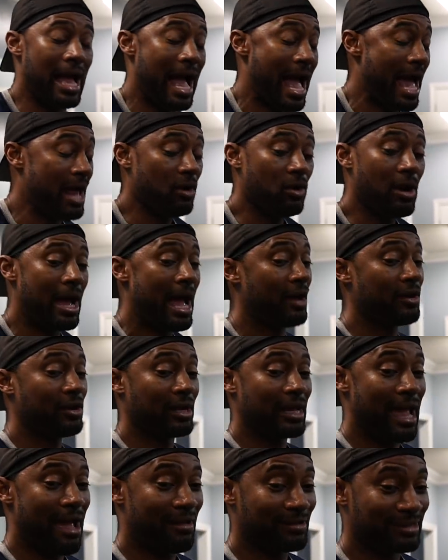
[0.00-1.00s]
I don't know how your
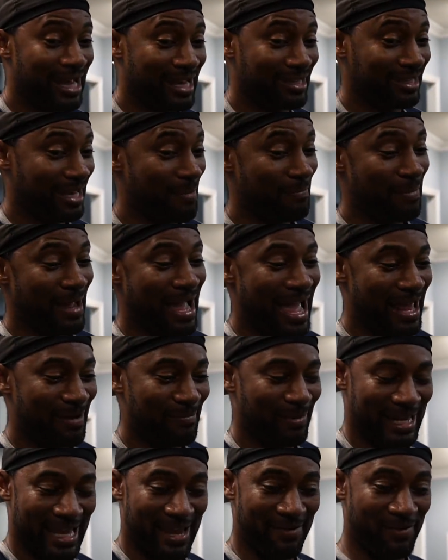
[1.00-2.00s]
calves got that
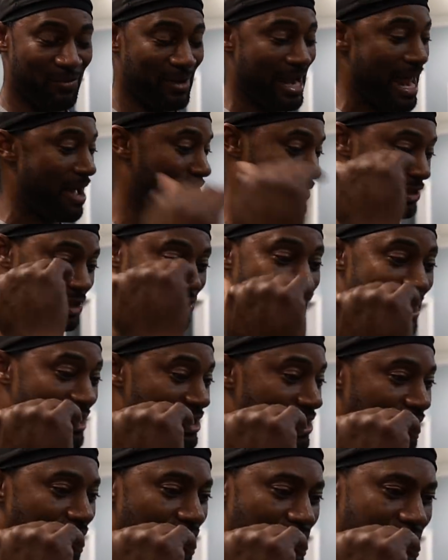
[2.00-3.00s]
bad, but even when I was
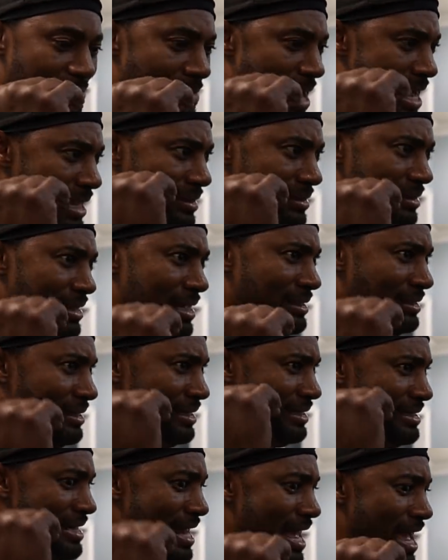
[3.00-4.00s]
stretching the first, I'm like, this
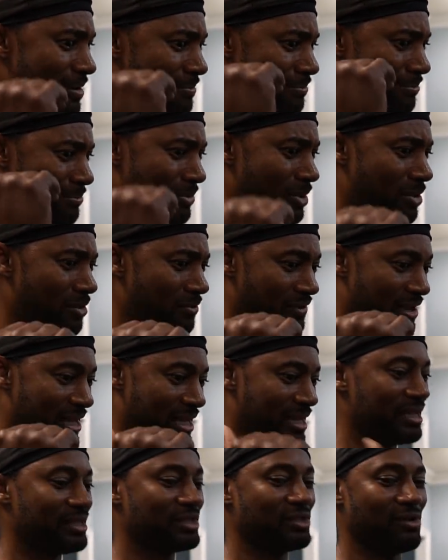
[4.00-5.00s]
is not
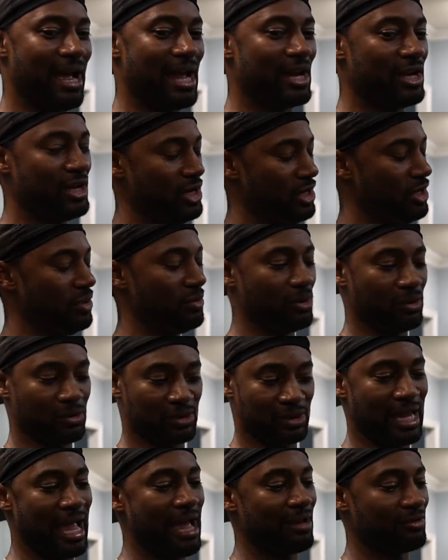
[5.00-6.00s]
moving. So I knew
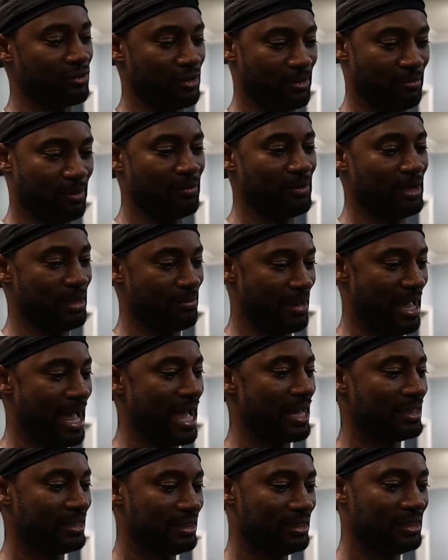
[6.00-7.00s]
those calves were going to be really
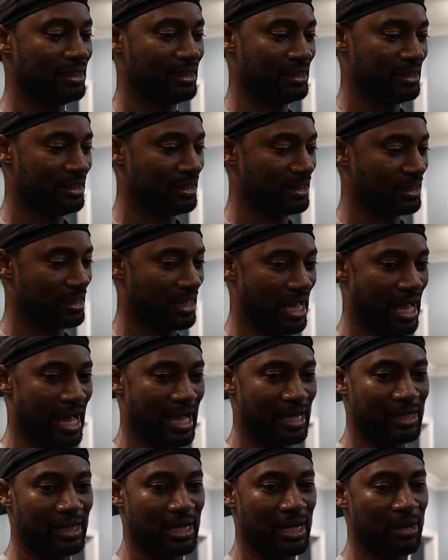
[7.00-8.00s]
bad.
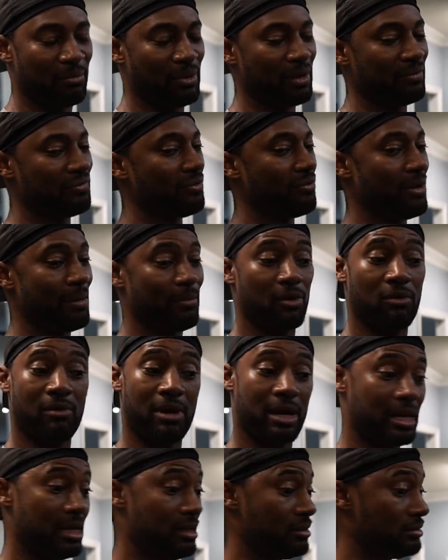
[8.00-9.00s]
Yeah. But for women who
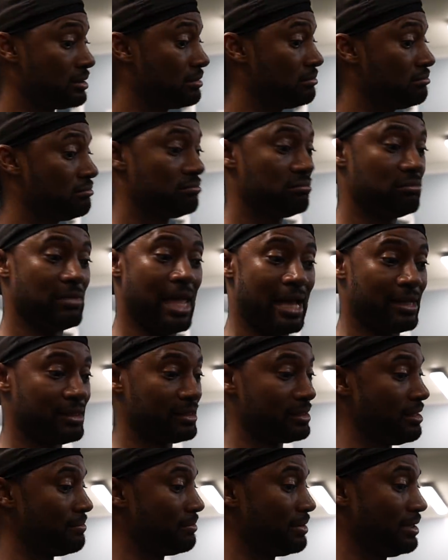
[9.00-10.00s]
wear heels,
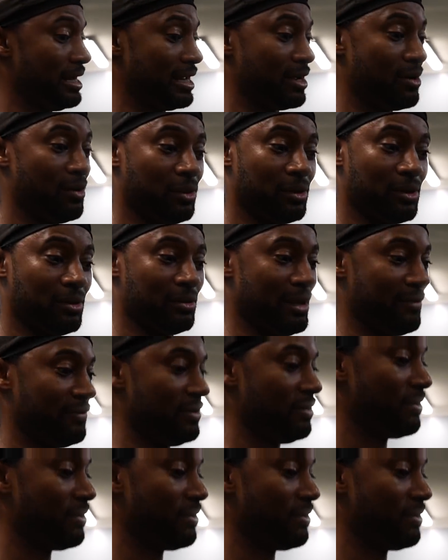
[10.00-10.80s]
that's something they go through. If